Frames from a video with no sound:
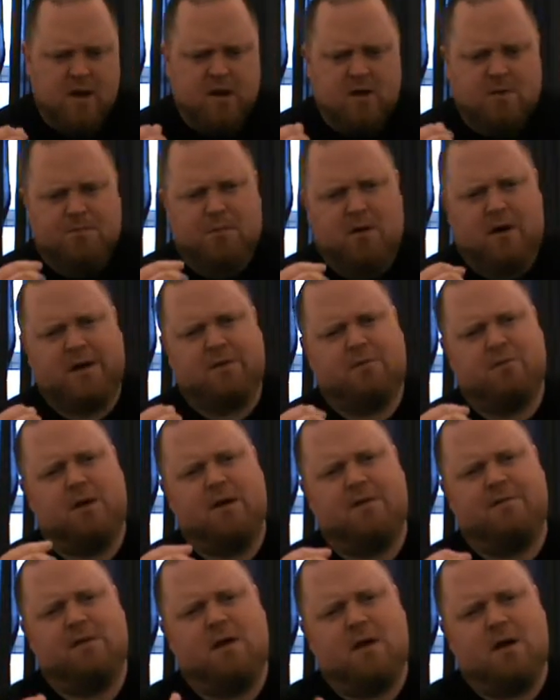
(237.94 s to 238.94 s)
combined
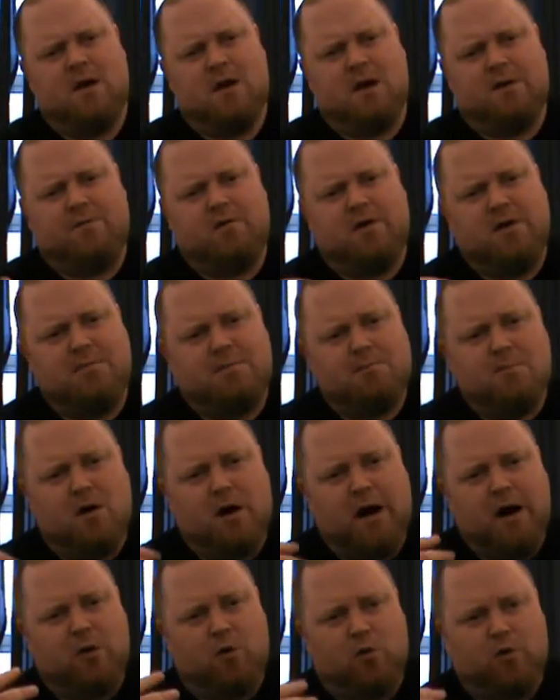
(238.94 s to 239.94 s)
with a very
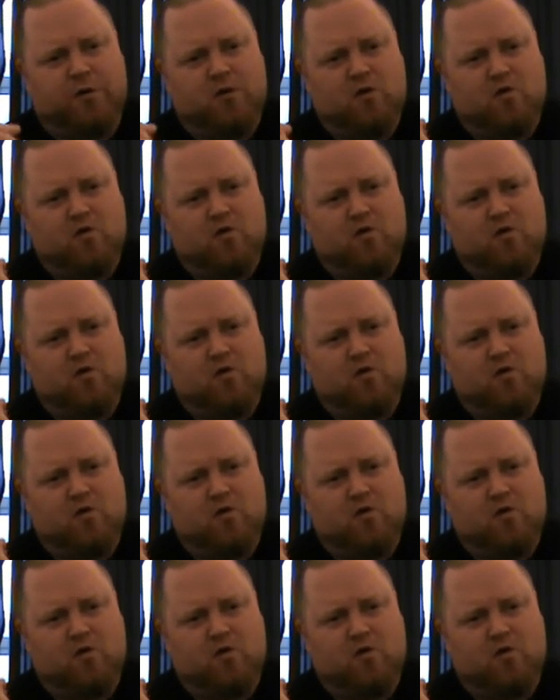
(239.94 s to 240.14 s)
mild,